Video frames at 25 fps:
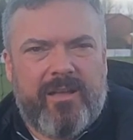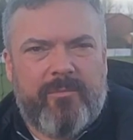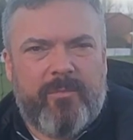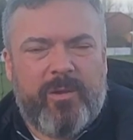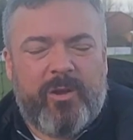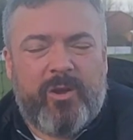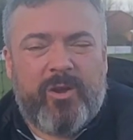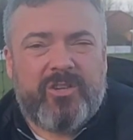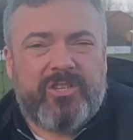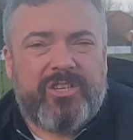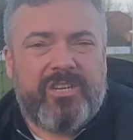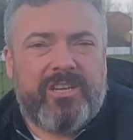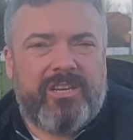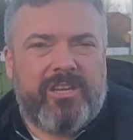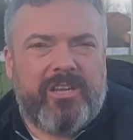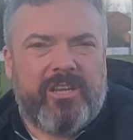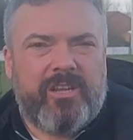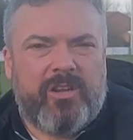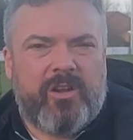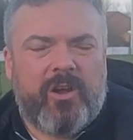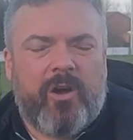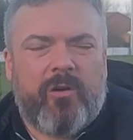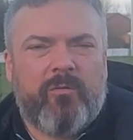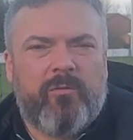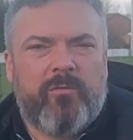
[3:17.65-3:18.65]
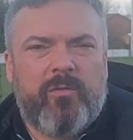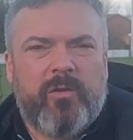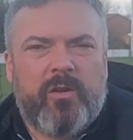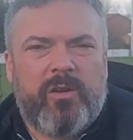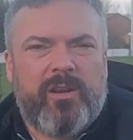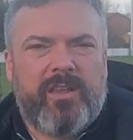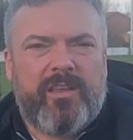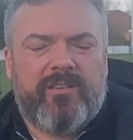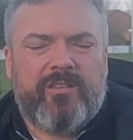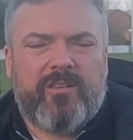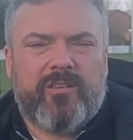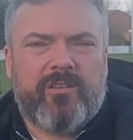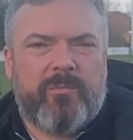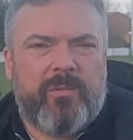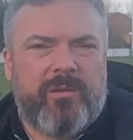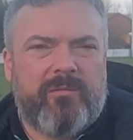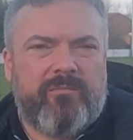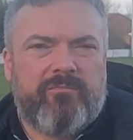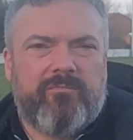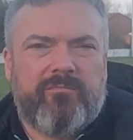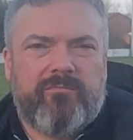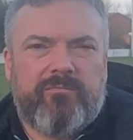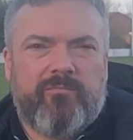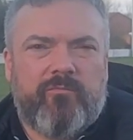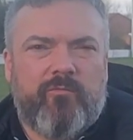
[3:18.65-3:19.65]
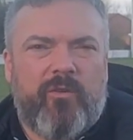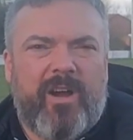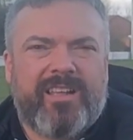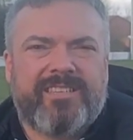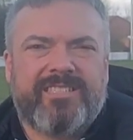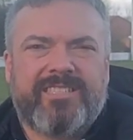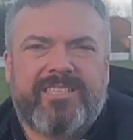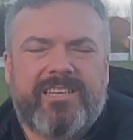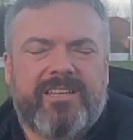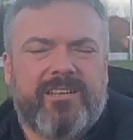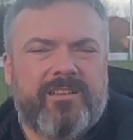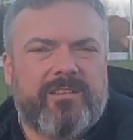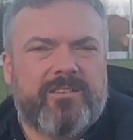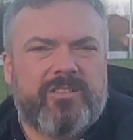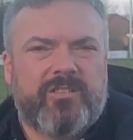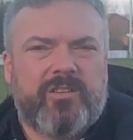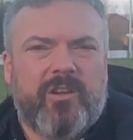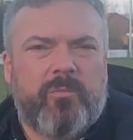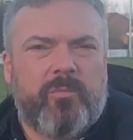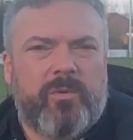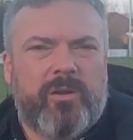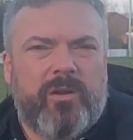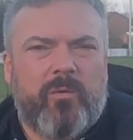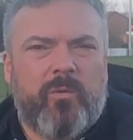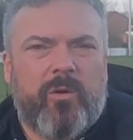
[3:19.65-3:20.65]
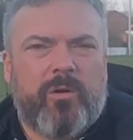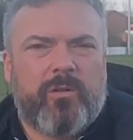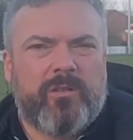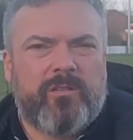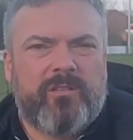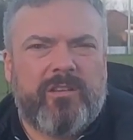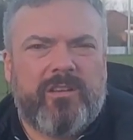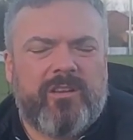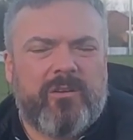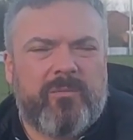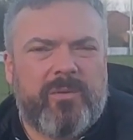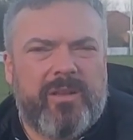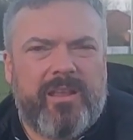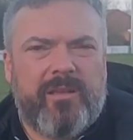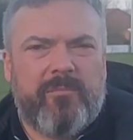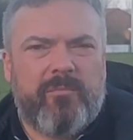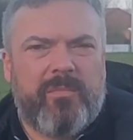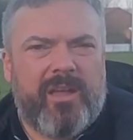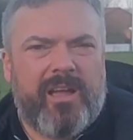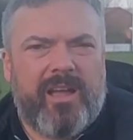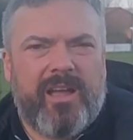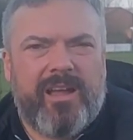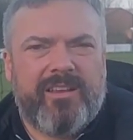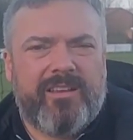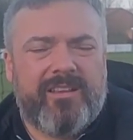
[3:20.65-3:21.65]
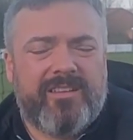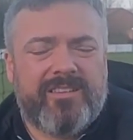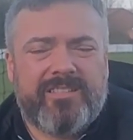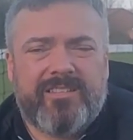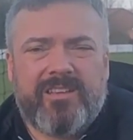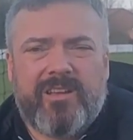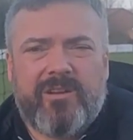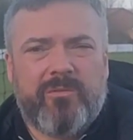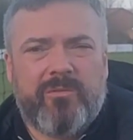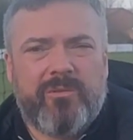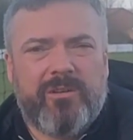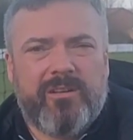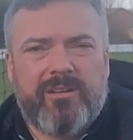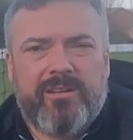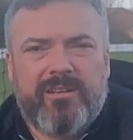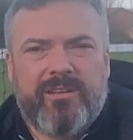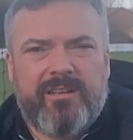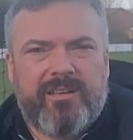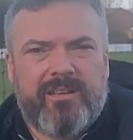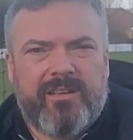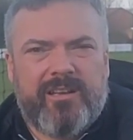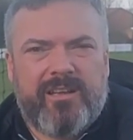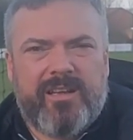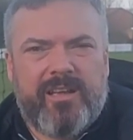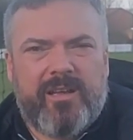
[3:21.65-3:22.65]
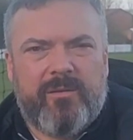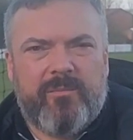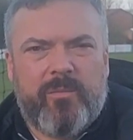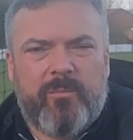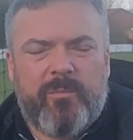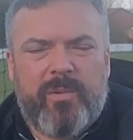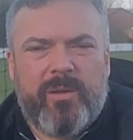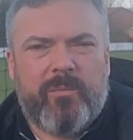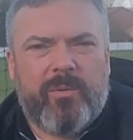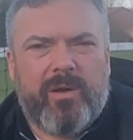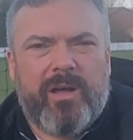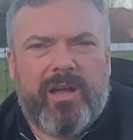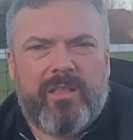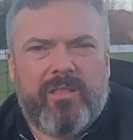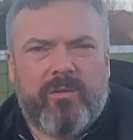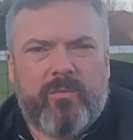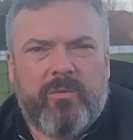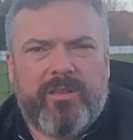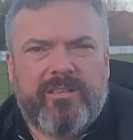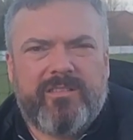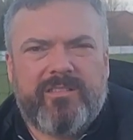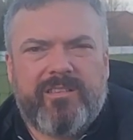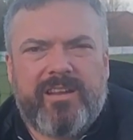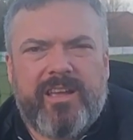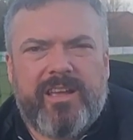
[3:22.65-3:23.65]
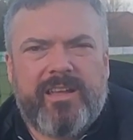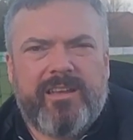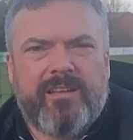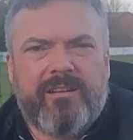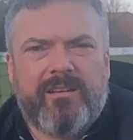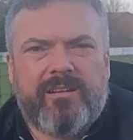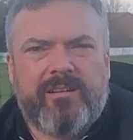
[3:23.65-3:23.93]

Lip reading: Because you're confident he's going to be ratting and stopping quality coming in behind you. So, big part of the win today.